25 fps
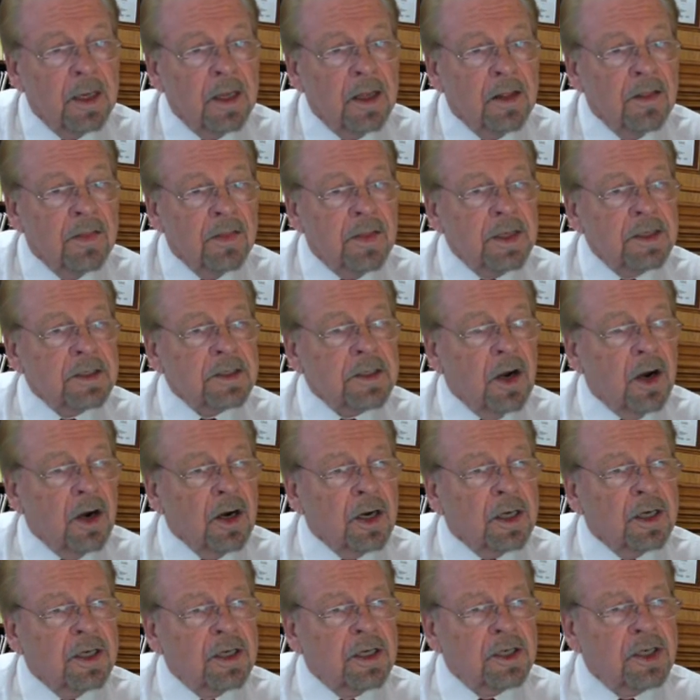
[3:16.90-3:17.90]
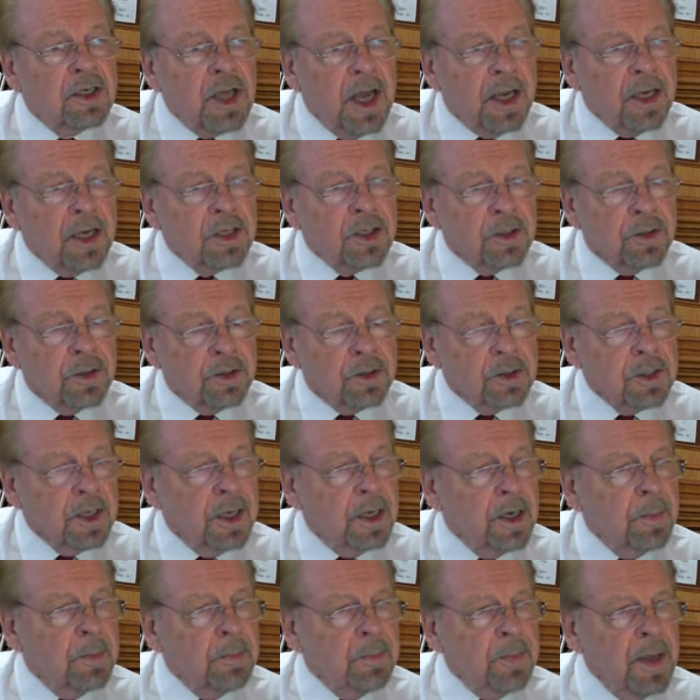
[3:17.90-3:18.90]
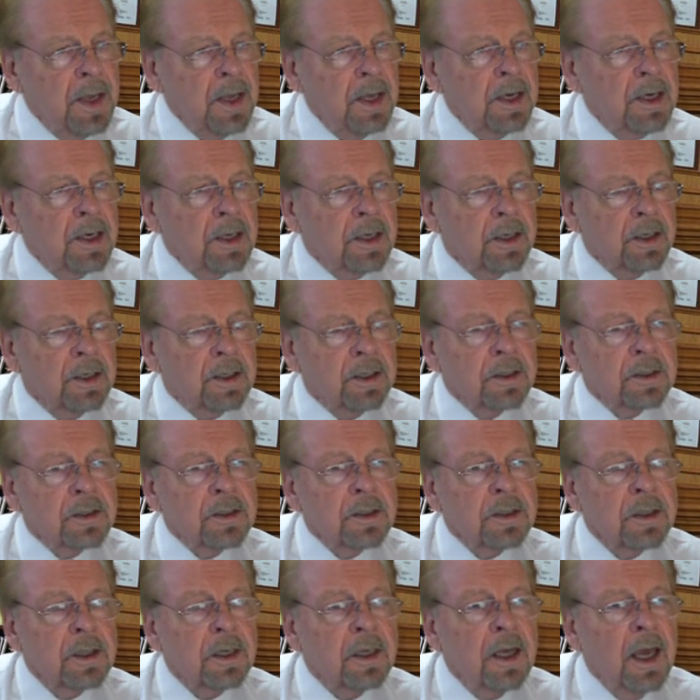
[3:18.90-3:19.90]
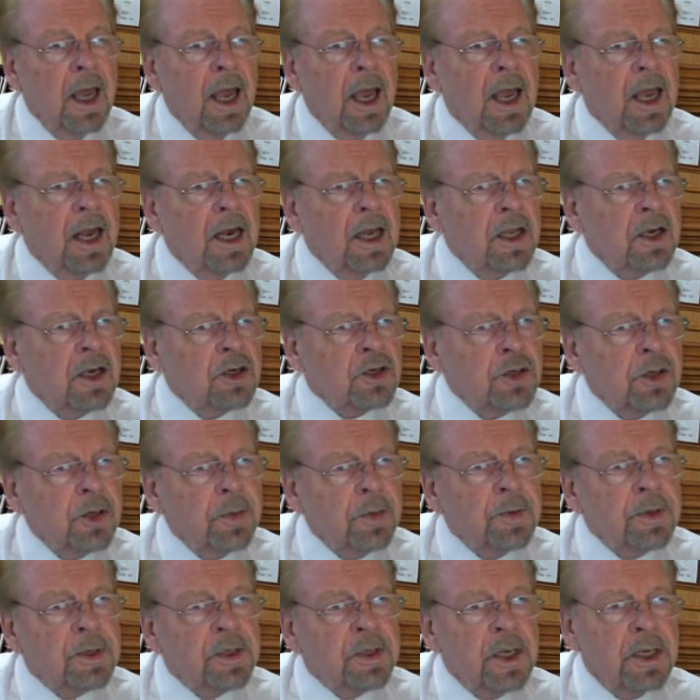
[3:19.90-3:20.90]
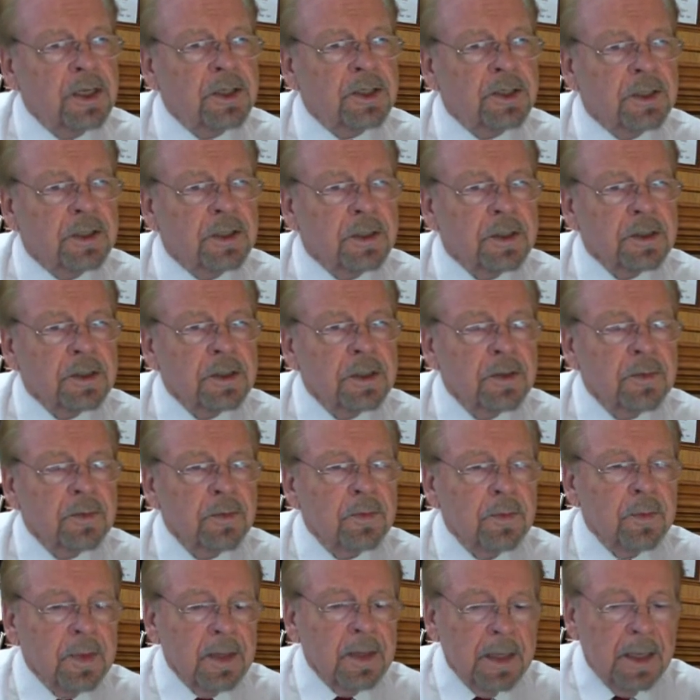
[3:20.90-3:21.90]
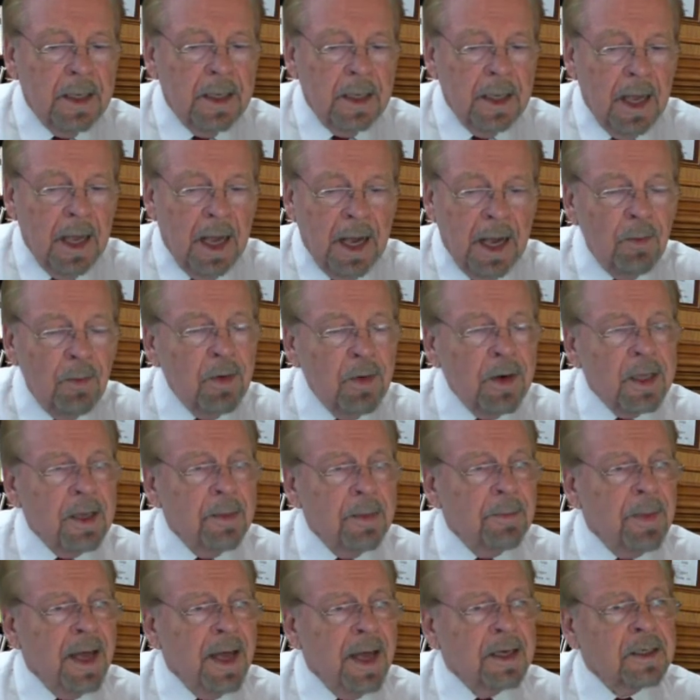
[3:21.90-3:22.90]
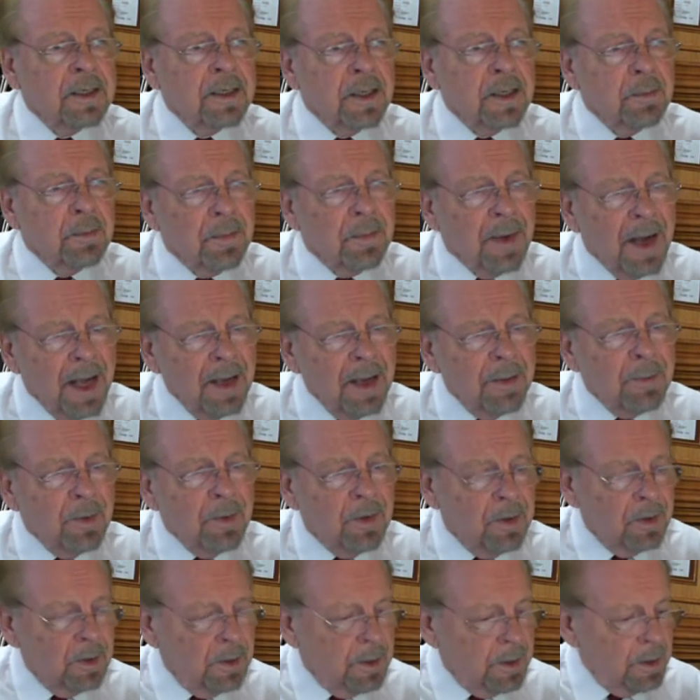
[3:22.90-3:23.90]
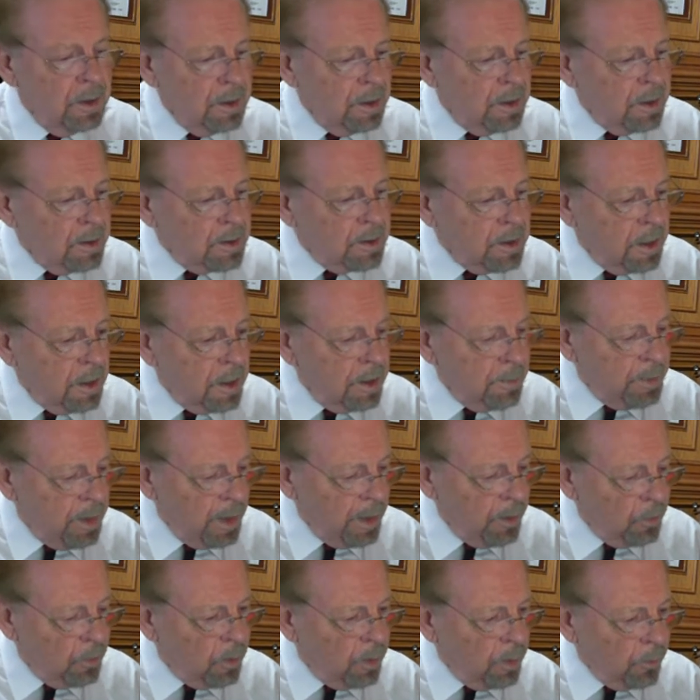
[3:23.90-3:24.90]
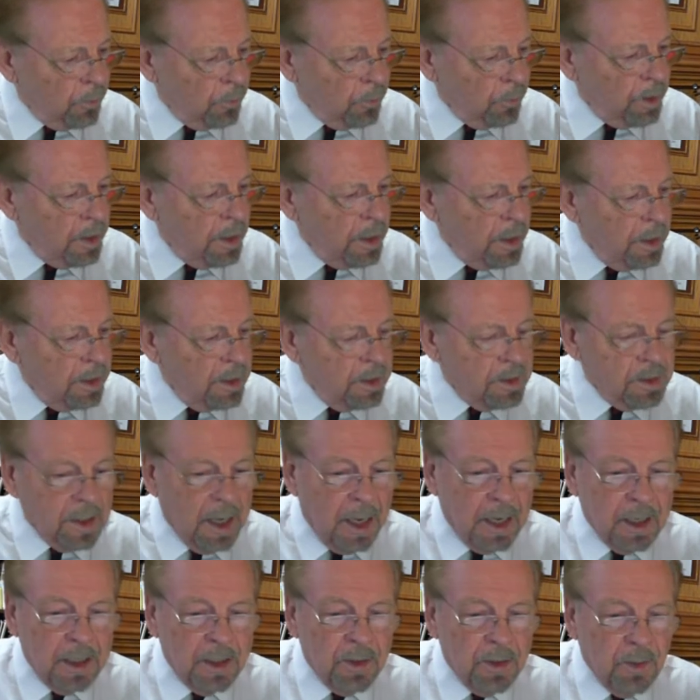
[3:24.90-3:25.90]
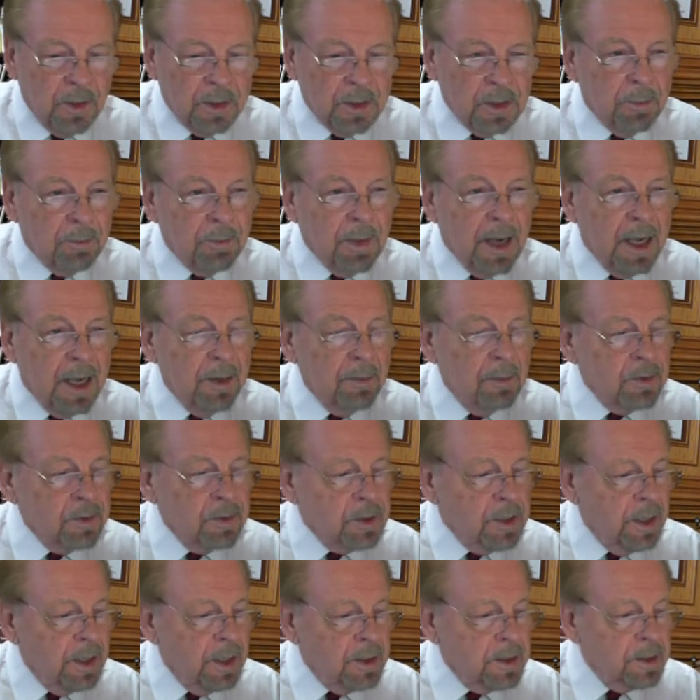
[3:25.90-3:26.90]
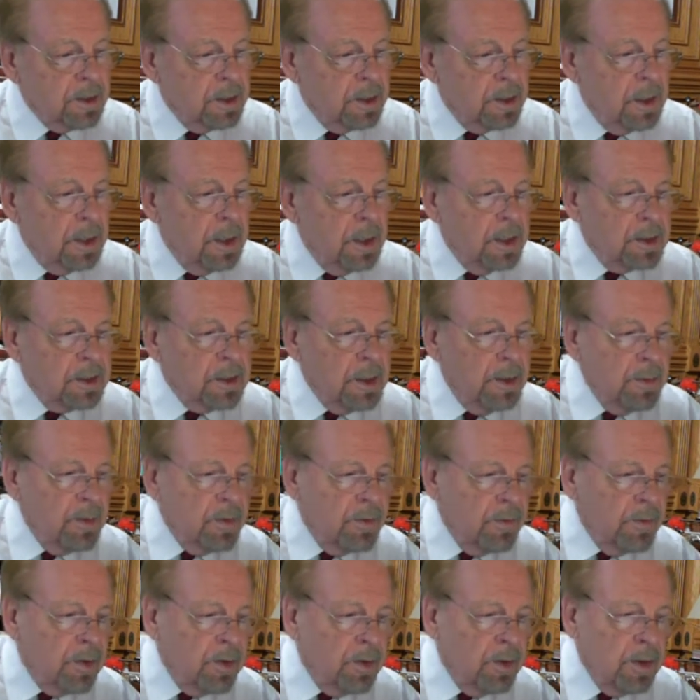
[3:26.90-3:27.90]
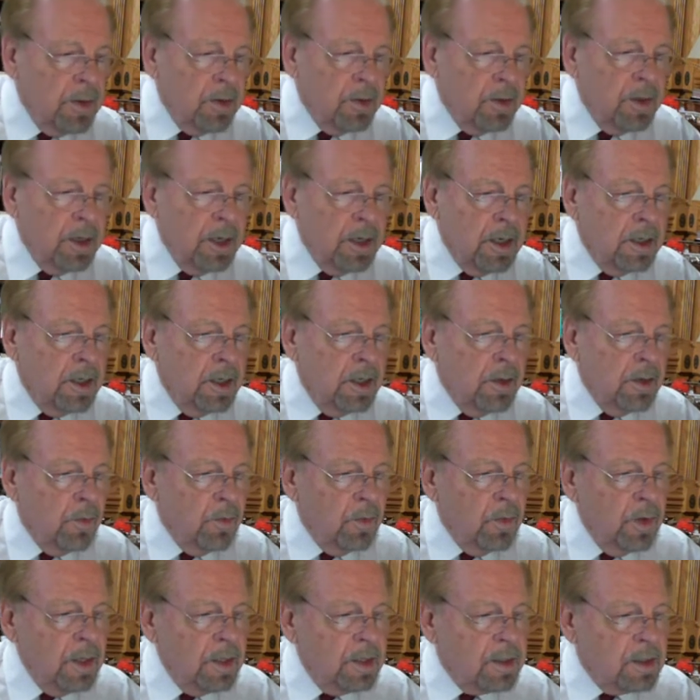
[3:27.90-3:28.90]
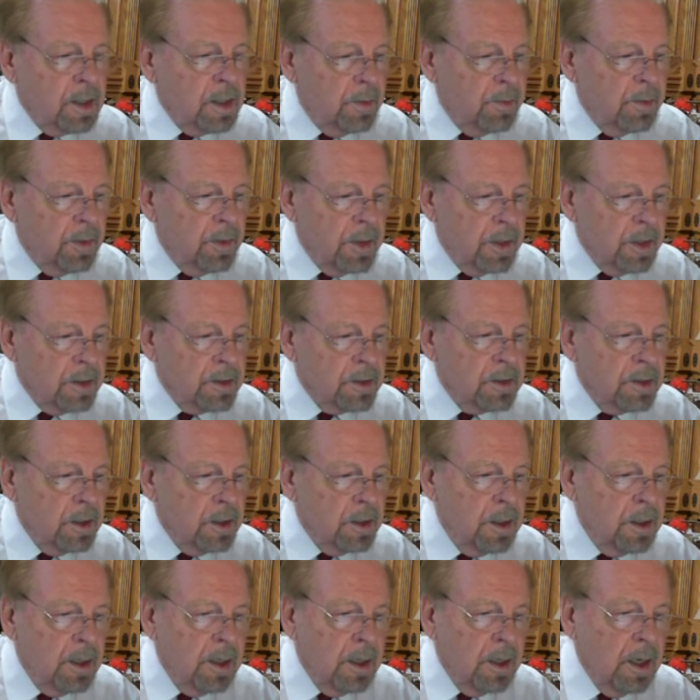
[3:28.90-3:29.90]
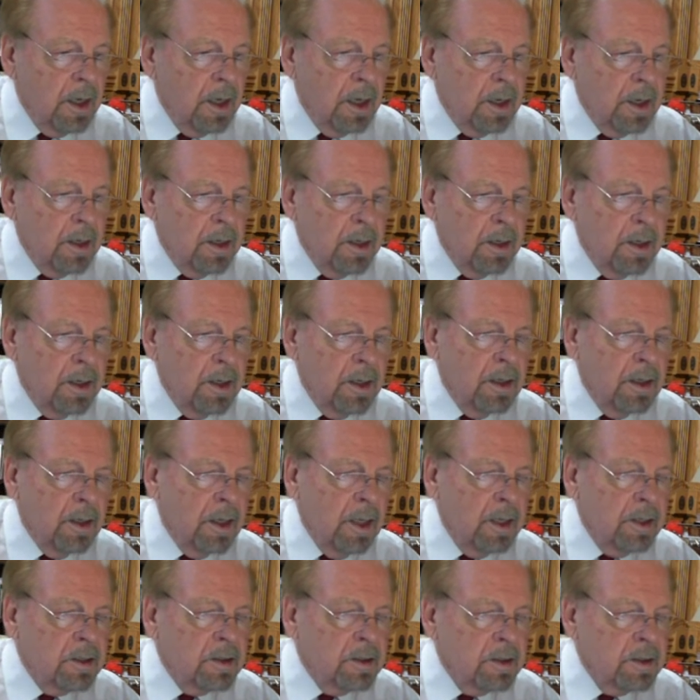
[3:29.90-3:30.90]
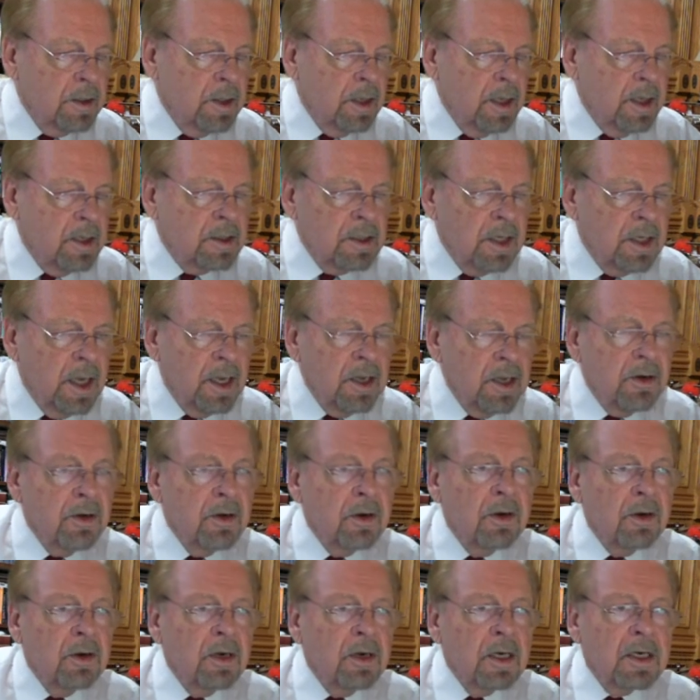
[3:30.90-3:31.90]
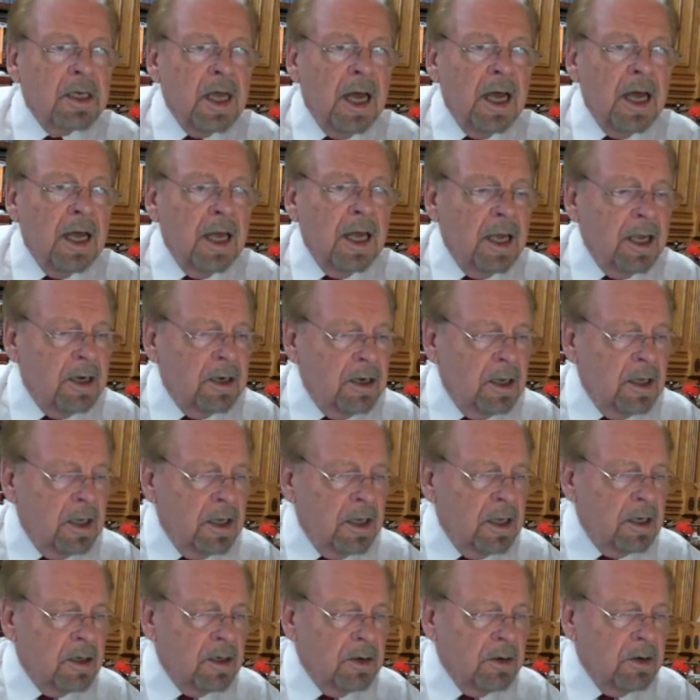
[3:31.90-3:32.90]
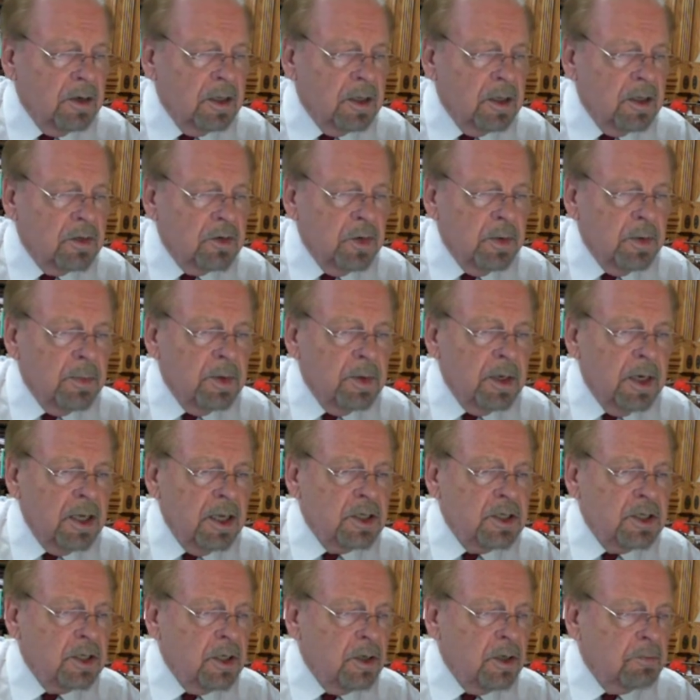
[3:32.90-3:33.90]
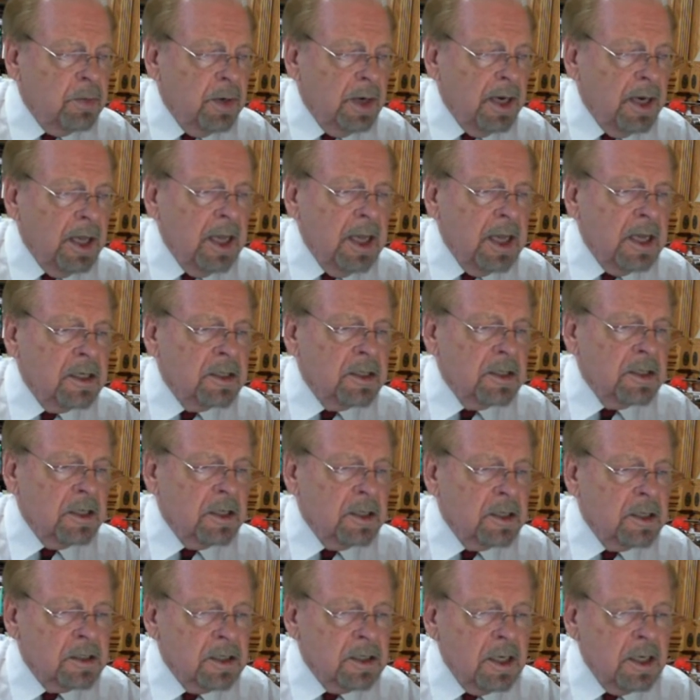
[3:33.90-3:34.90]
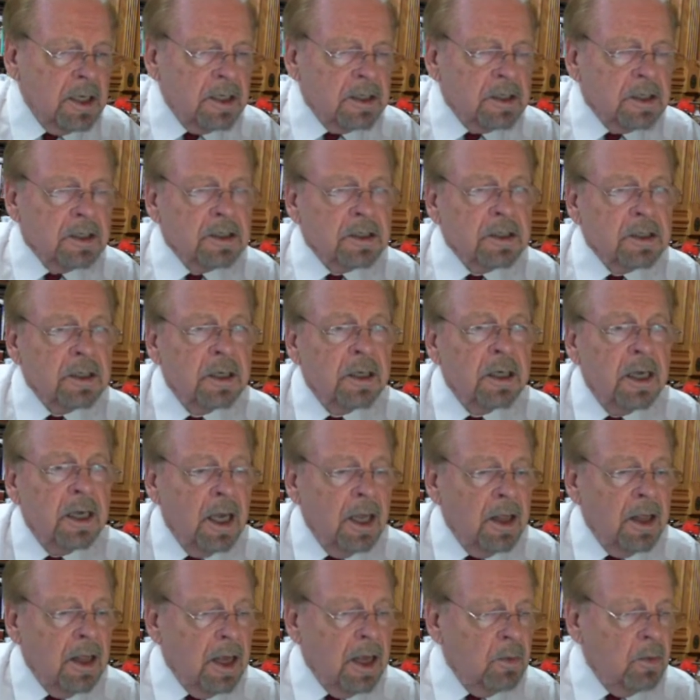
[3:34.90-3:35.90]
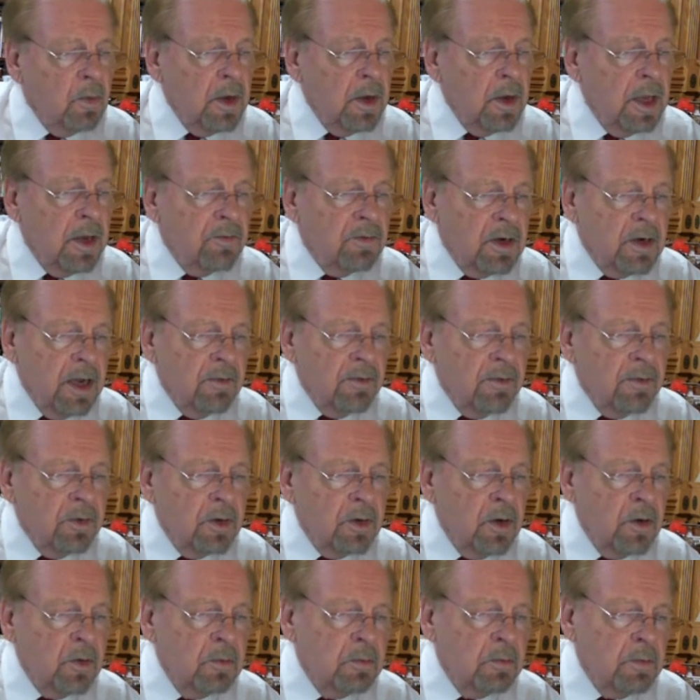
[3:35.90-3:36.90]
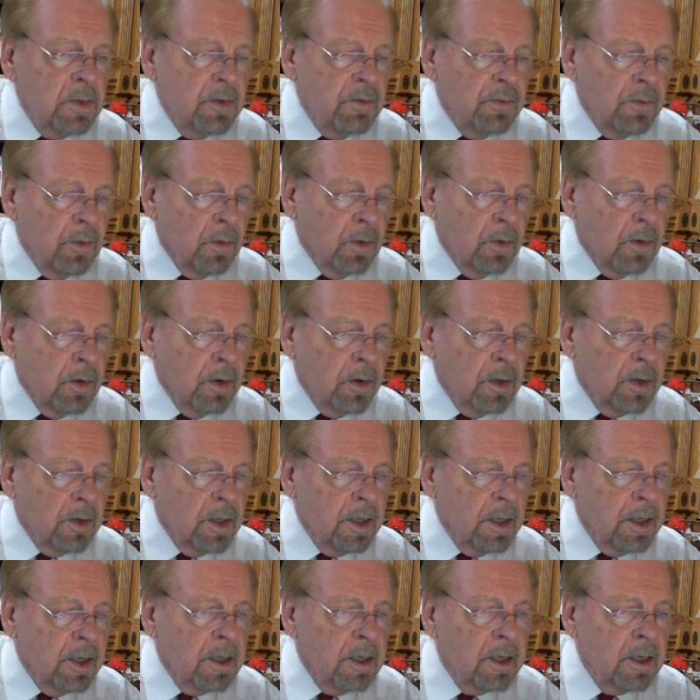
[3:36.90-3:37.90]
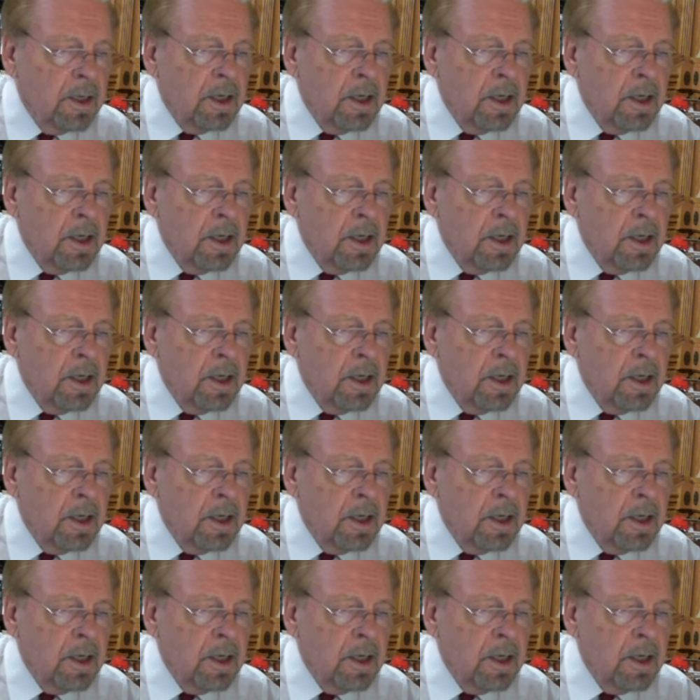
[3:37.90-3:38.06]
These are conjectures and opinions and interpretations. I want to get back to the Bible. Doesn't anybody want to read exactly what the Bible says? Some of you need to read some of this. They say you're going to die during the tribulation of plagues and diseases that we have never known before. And then